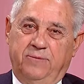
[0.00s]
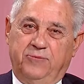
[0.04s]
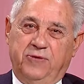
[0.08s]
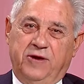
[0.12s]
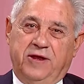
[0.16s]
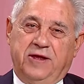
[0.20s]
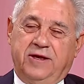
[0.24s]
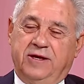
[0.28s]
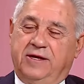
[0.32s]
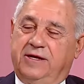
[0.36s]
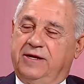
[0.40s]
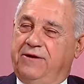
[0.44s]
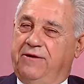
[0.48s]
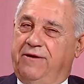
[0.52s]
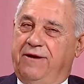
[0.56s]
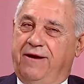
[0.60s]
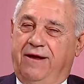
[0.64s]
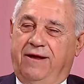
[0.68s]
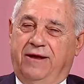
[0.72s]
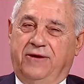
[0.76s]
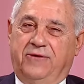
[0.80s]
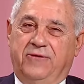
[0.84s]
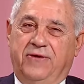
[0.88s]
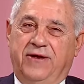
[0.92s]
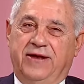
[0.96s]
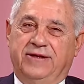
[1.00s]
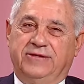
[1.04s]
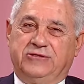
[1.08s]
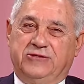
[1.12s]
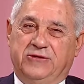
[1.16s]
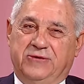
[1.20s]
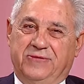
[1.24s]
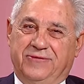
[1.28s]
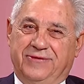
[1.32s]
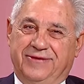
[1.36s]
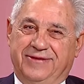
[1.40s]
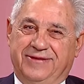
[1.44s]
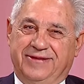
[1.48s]
Bring your uh,
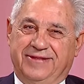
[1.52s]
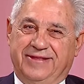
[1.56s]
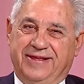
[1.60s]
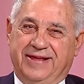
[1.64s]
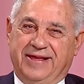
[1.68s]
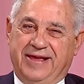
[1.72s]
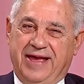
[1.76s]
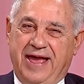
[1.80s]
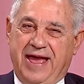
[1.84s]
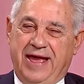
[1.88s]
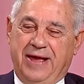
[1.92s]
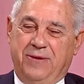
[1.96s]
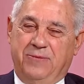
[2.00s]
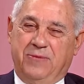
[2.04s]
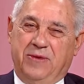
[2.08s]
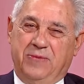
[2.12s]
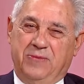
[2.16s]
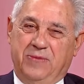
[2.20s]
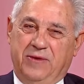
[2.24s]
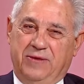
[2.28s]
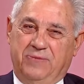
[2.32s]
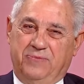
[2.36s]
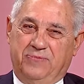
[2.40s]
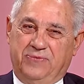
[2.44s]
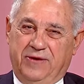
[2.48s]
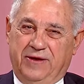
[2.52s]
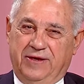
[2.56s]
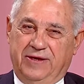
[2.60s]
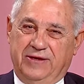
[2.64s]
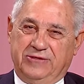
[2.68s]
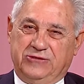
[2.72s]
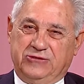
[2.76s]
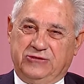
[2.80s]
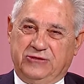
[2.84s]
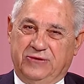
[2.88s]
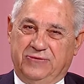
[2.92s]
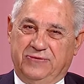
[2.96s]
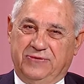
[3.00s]
grandchildren to the game. I mean, bring your
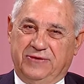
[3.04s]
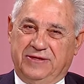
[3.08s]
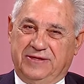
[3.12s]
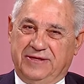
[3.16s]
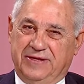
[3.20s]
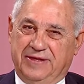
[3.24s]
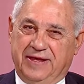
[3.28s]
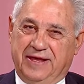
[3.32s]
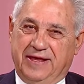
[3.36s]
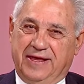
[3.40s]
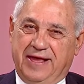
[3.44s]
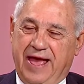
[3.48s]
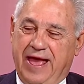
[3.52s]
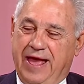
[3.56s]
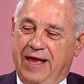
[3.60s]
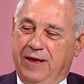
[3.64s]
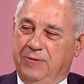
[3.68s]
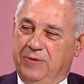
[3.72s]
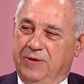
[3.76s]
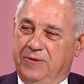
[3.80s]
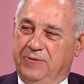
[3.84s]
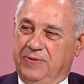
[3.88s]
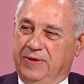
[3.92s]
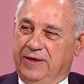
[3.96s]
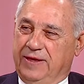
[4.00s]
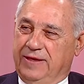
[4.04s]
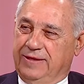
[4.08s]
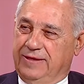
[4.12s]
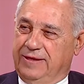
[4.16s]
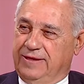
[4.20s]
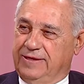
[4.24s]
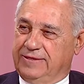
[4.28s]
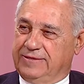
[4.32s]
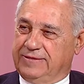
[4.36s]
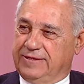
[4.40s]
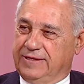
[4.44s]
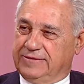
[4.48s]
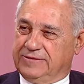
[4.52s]
children to the game. I mean,
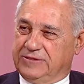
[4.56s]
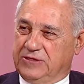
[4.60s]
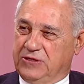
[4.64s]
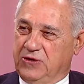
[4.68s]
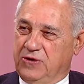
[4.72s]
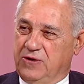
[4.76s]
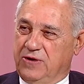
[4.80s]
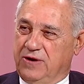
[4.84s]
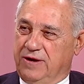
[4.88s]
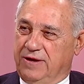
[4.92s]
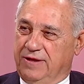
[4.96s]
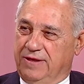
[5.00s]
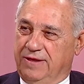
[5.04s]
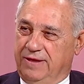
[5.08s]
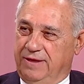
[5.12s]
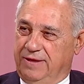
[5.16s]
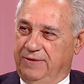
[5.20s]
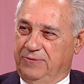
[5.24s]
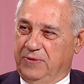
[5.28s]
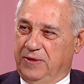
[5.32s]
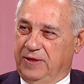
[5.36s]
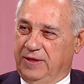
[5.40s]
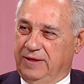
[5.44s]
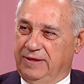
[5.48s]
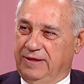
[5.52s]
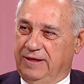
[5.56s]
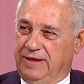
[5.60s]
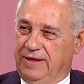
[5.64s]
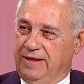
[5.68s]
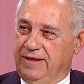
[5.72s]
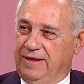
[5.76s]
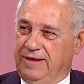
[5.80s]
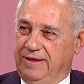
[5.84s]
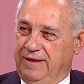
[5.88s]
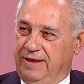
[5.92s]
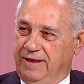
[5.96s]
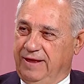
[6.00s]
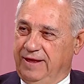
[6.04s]
it doesn't hurt. I mean,
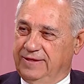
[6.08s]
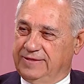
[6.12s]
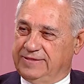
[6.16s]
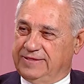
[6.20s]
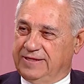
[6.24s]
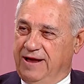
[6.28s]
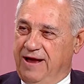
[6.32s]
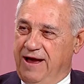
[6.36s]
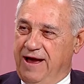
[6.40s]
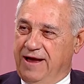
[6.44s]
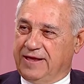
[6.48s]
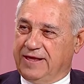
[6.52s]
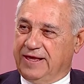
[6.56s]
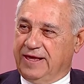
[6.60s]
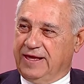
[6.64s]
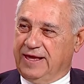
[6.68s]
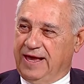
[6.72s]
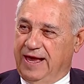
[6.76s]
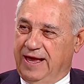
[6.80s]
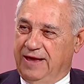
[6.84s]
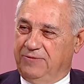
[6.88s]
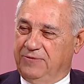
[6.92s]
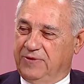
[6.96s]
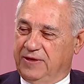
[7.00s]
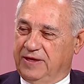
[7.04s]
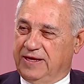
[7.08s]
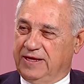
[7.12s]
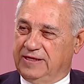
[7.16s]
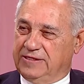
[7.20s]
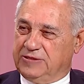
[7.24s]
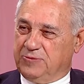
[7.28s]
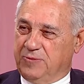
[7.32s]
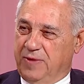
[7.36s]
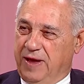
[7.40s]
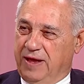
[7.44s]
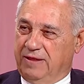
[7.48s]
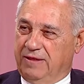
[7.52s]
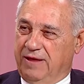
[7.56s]
it's a hockey game. The
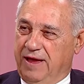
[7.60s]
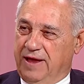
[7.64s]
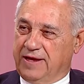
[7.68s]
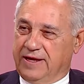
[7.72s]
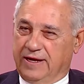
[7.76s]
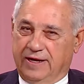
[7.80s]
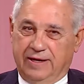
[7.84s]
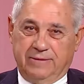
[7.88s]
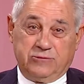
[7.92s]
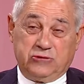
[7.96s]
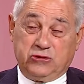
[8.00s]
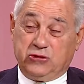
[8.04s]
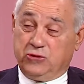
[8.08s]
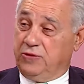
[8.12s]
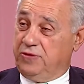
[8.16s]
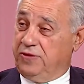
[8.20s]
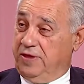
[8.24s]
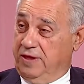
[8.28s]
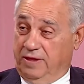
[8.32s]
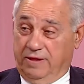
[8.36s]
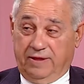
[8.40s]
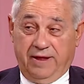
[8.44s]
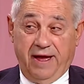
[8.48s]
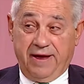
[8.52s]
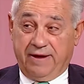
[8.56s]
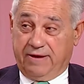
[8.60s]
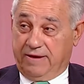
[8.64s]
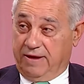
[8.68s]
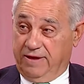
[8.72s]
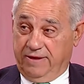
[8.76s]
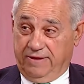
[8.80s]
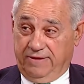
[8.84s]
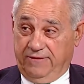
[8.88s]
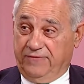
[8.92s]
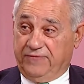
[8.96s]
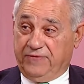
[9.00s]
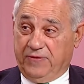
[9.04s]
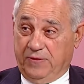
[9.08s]
kids might like it. I'm sure they'll like
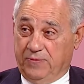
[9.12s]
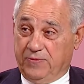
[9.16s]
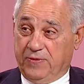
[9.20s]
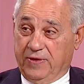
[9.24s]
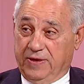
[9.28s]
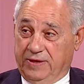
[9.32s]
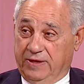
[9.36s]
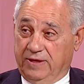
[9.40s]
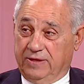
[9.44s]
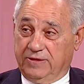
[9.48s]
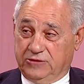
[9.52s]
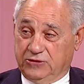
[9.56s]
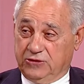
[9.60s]
it. oh, for sure.